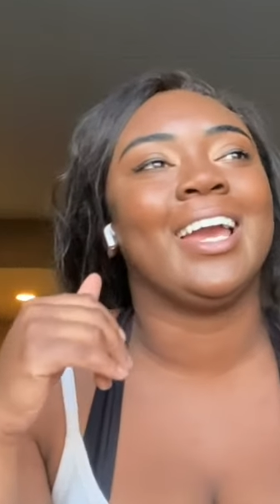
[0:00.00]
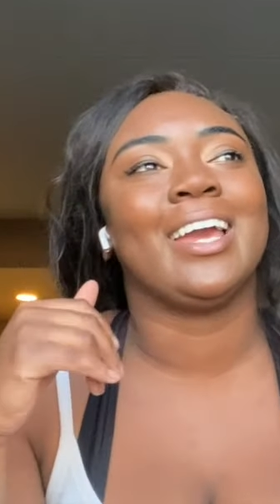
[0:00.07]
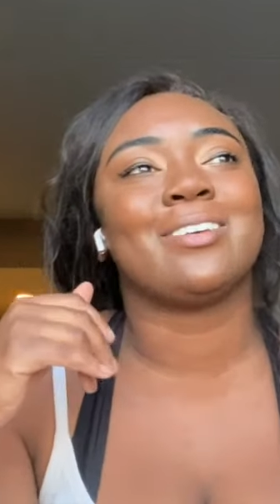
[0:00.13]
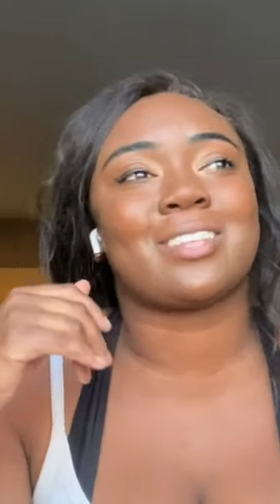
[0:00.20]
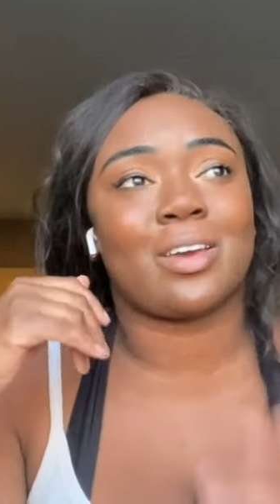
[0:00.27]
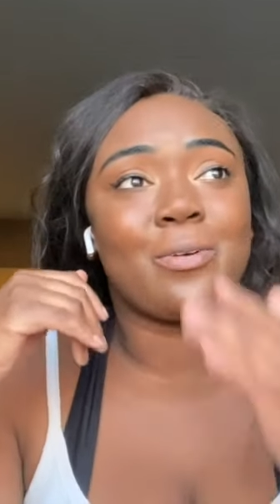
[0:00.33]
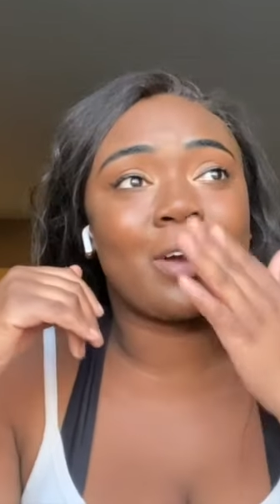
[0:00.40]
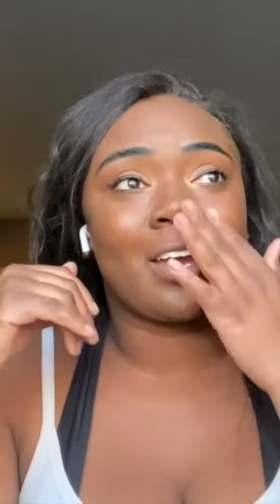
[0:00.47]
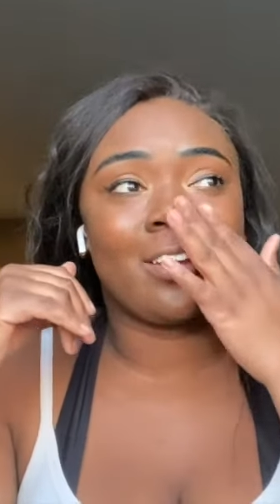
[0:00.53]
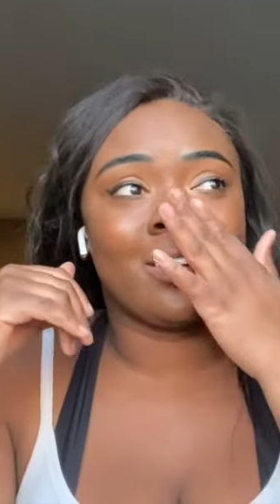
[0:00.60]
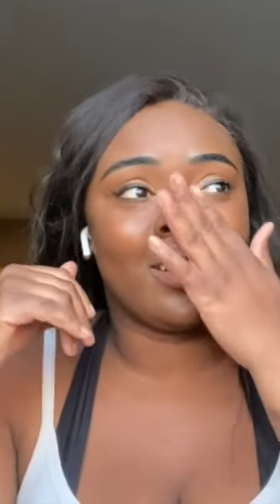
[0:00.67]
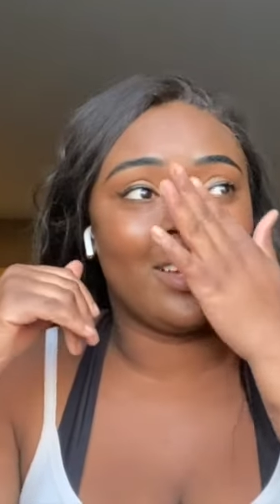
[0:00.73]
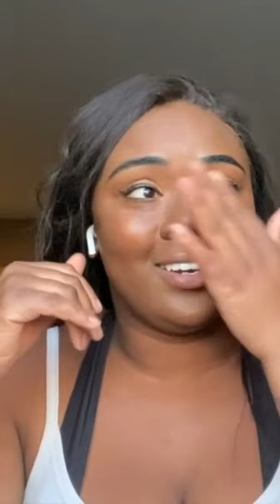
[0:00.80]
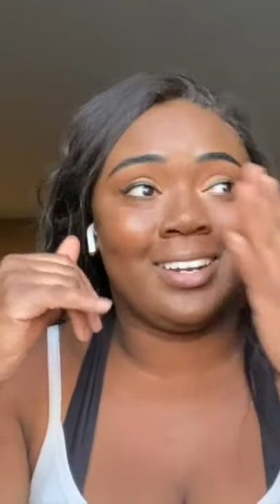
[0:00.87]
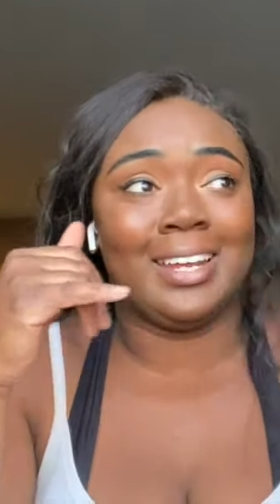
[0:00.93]
He's like, okay,
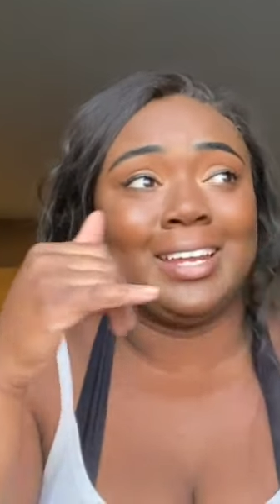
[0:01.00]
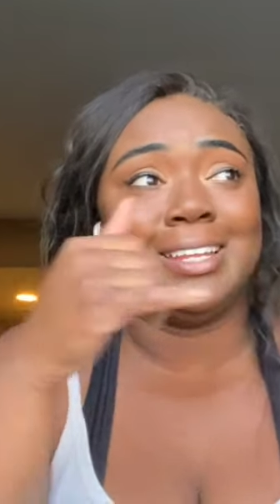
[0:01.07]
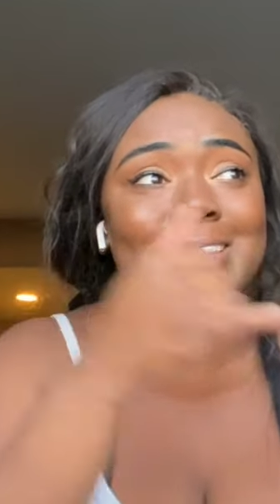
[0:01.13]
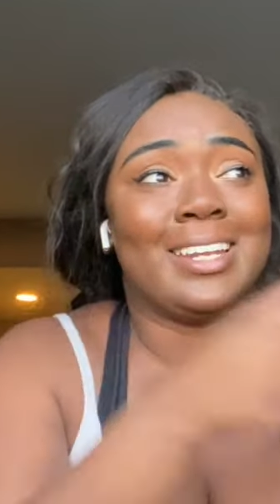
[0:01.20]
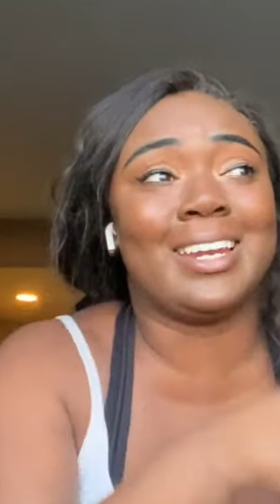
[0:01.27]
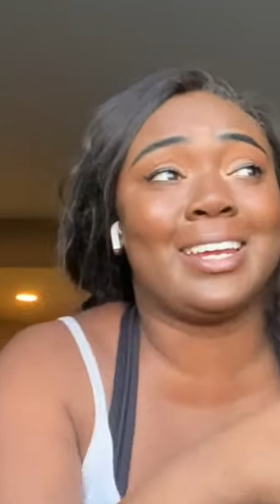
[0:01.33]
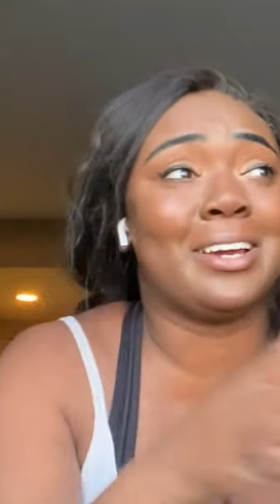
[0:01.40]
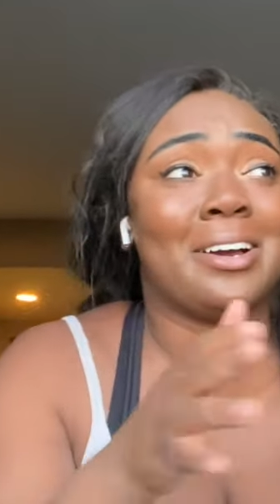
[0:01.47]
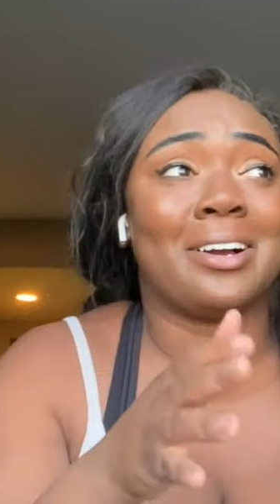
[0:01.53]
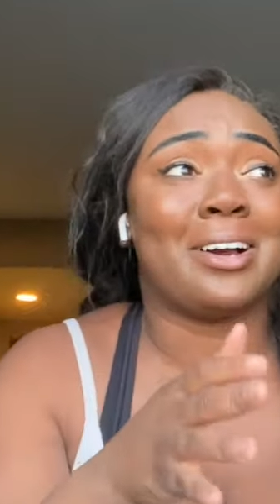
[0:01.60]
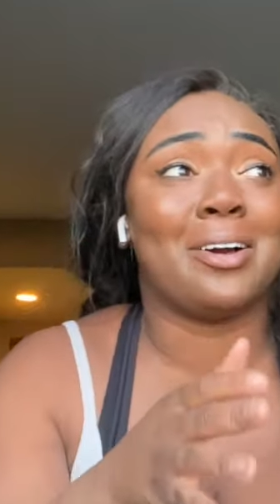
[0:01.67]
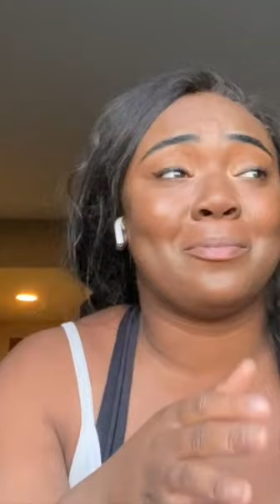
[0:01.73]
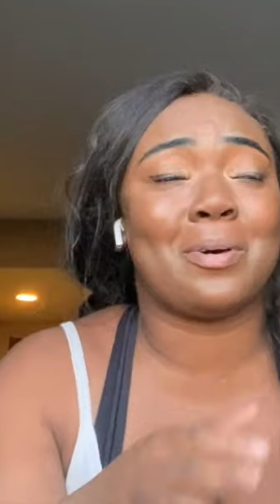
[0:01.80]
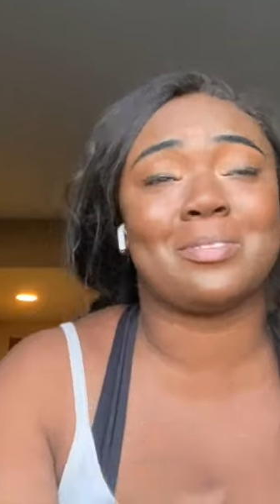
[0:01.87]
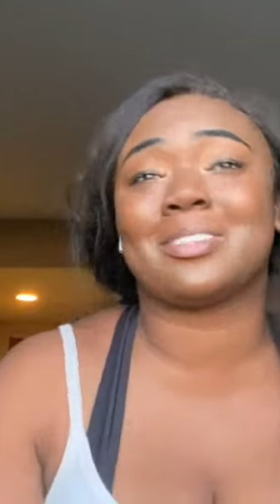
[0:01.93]
good. And then he hung
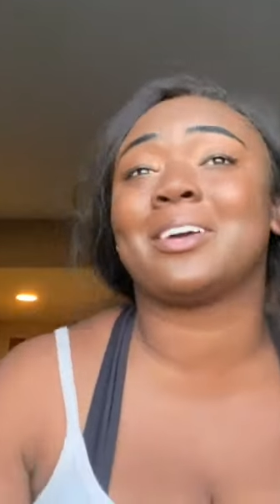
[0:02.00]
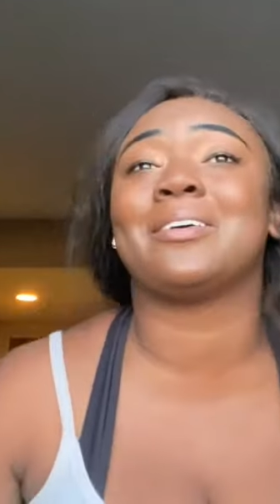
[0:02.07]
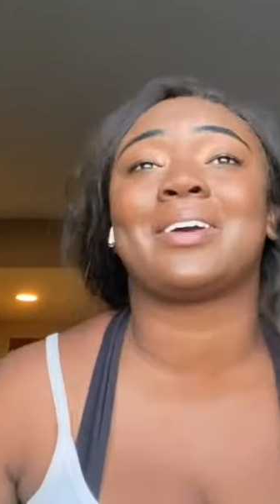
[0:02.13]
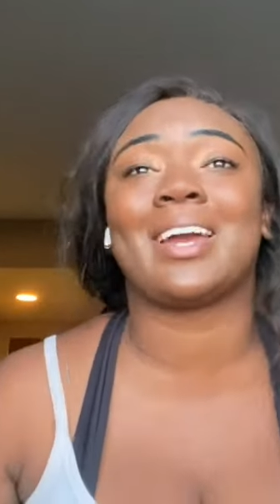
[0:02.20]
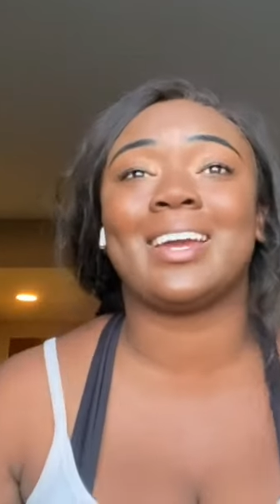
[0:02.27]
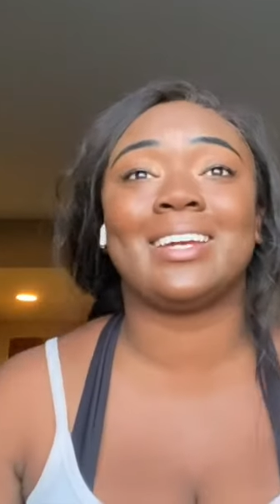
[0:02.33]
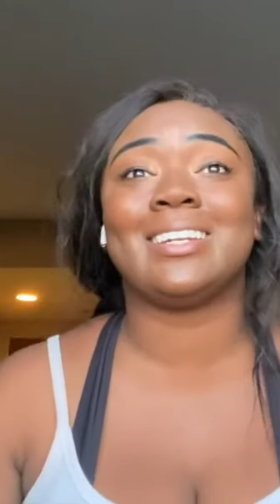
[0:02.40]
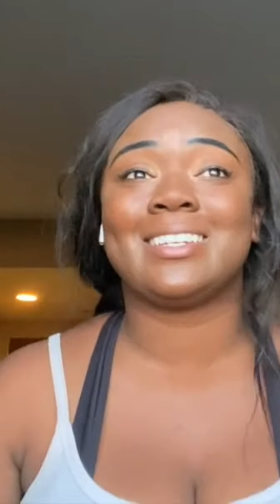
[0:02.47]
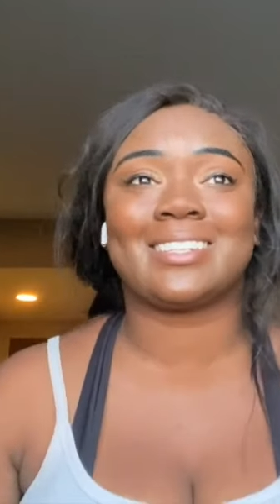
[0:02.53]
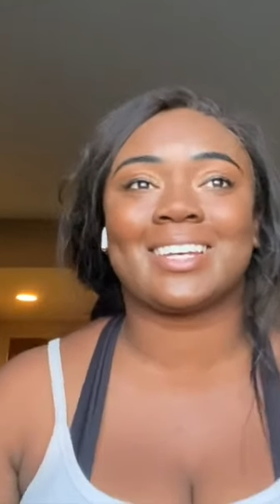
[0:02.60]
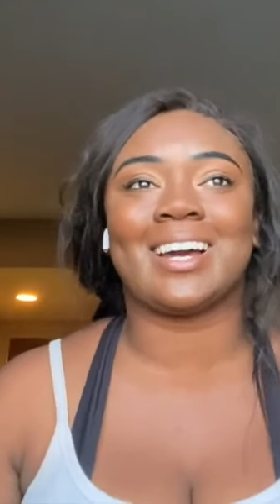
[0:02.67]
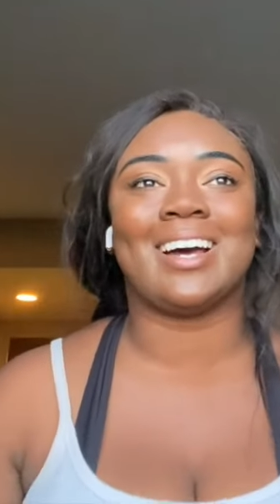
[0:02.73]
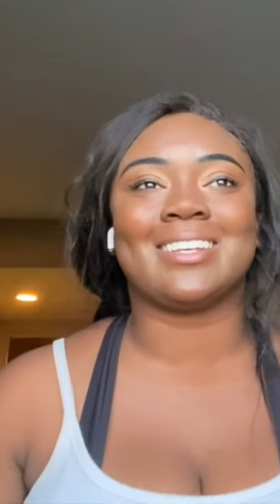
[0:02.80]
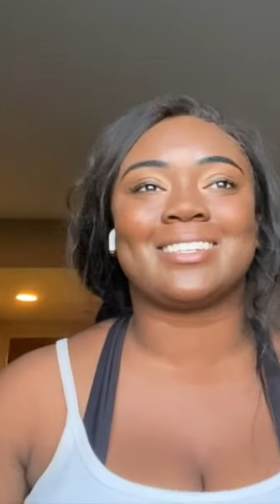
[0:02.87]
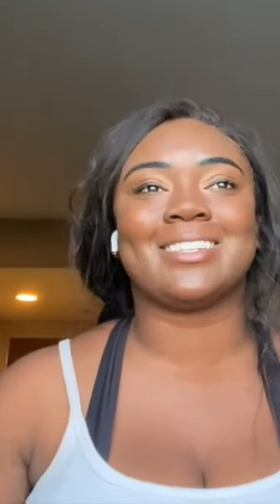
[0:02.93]
up. I was like, okay, he needs to
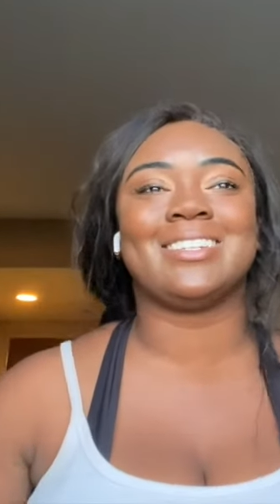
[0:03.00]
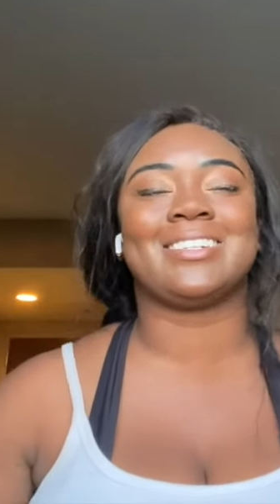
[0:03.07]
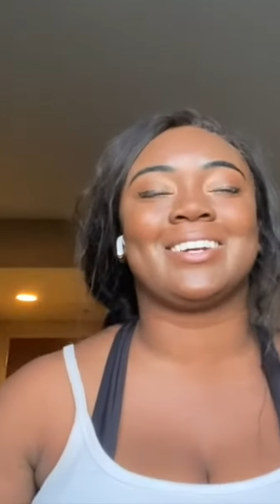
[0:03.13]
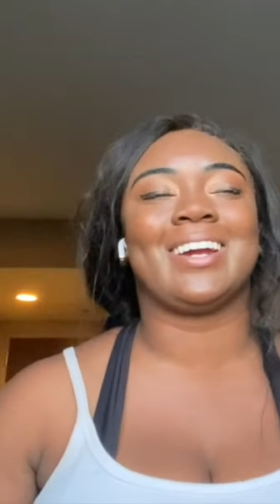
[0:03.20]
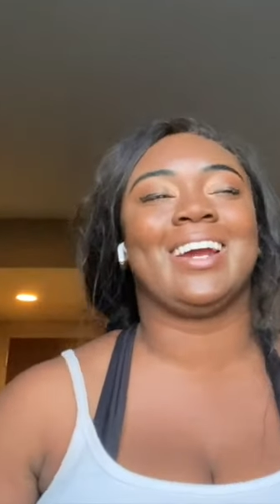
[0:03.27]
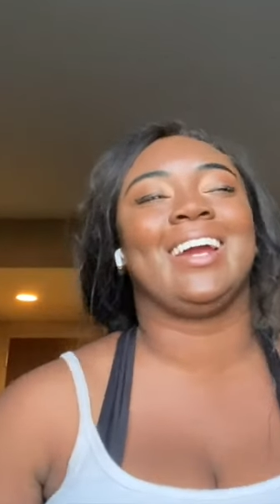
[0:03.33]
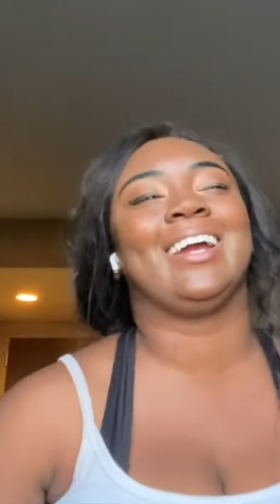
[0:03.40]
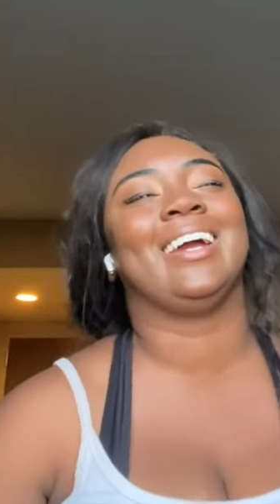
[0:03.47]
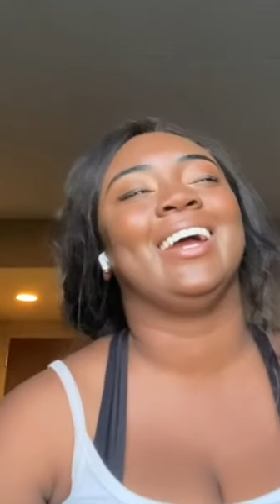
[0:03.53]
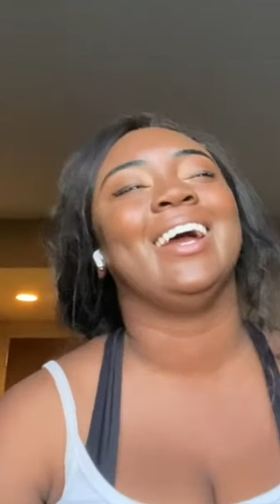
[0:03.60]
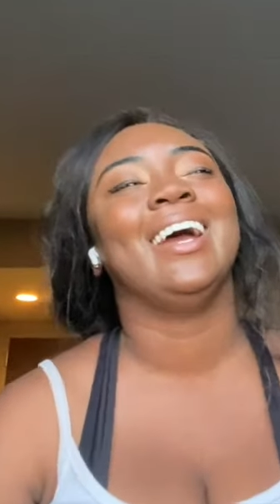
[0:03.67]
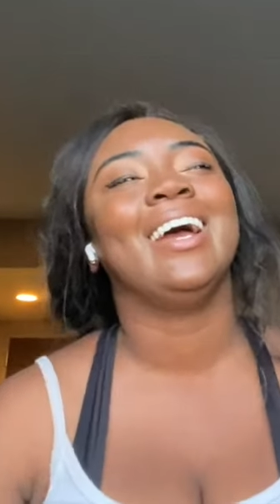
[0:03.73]
concentrate.